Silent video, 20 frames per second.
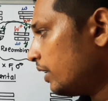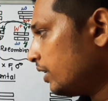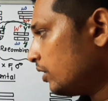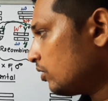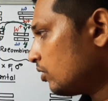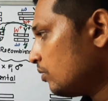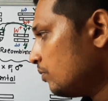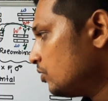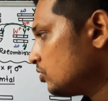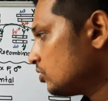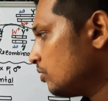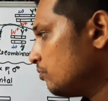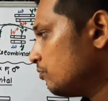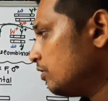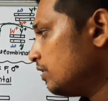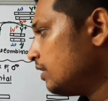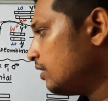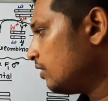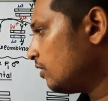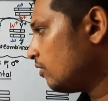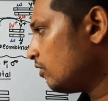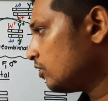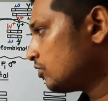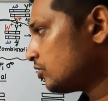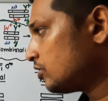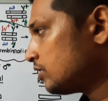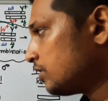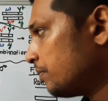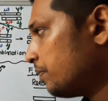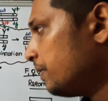chromosome will
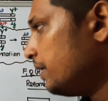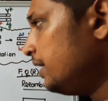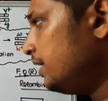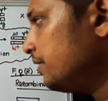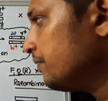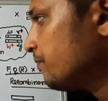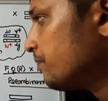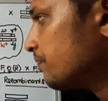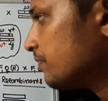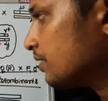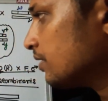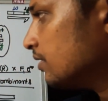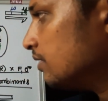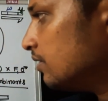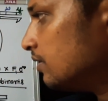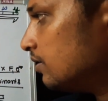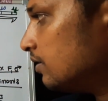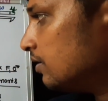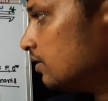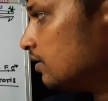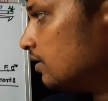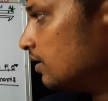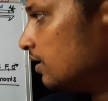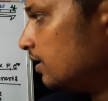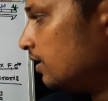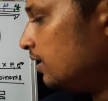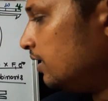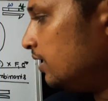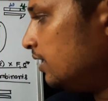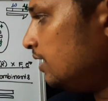also separate.
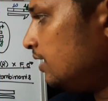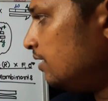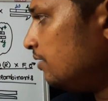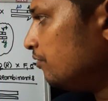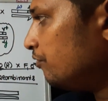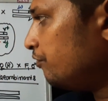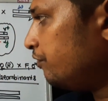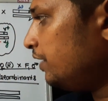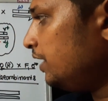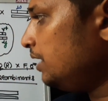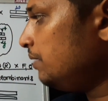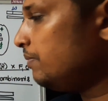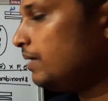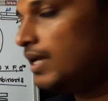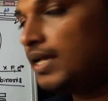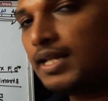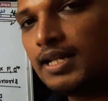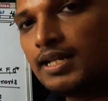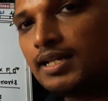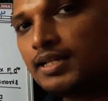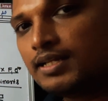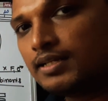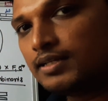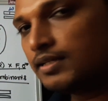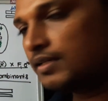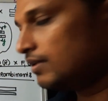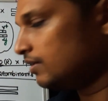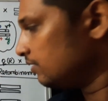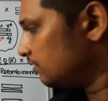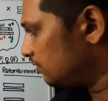Here female
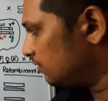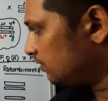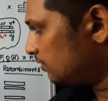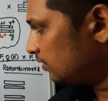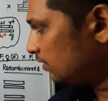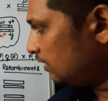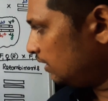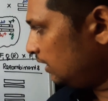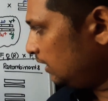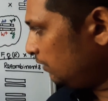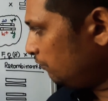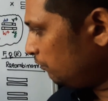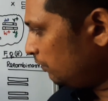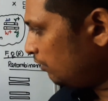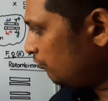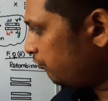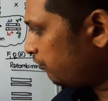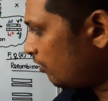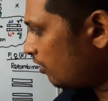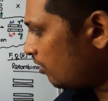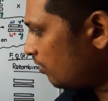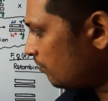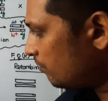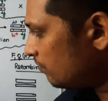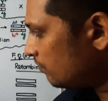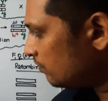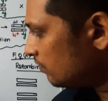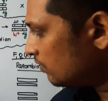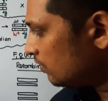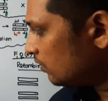will
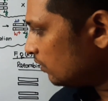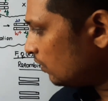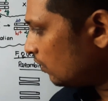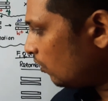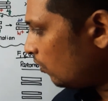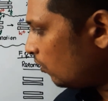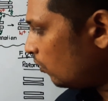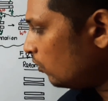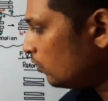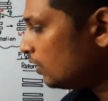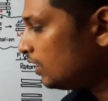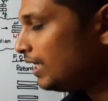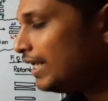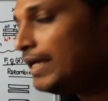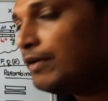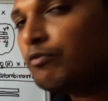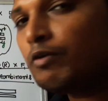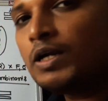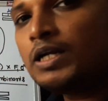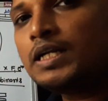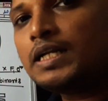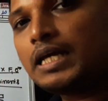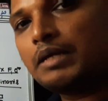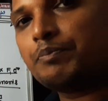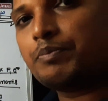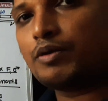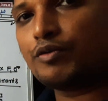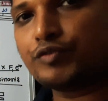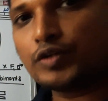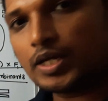form only one
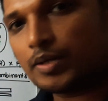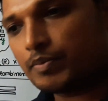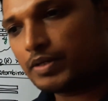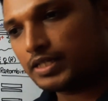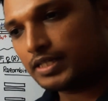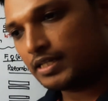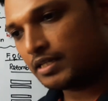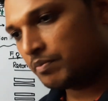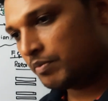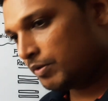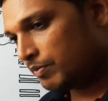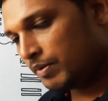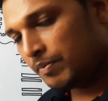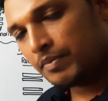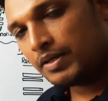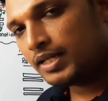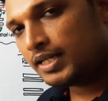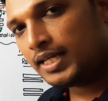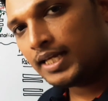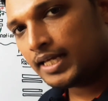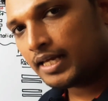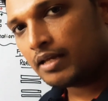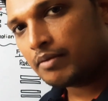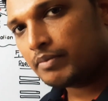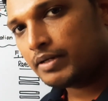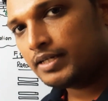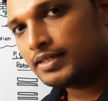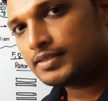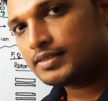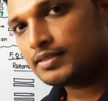type of gamete. There may be many
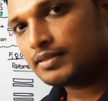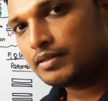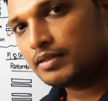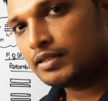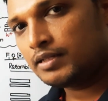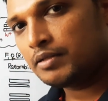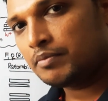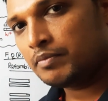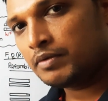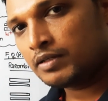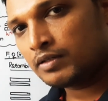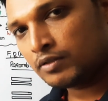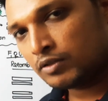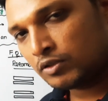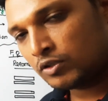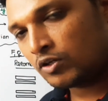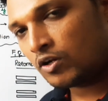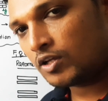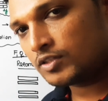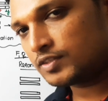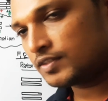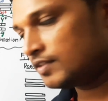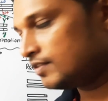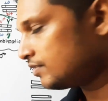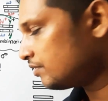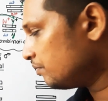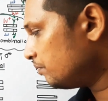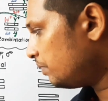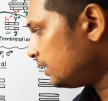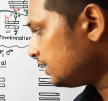gametes in the
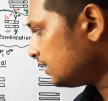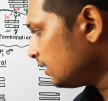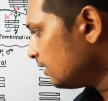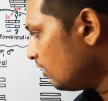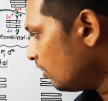crosses, but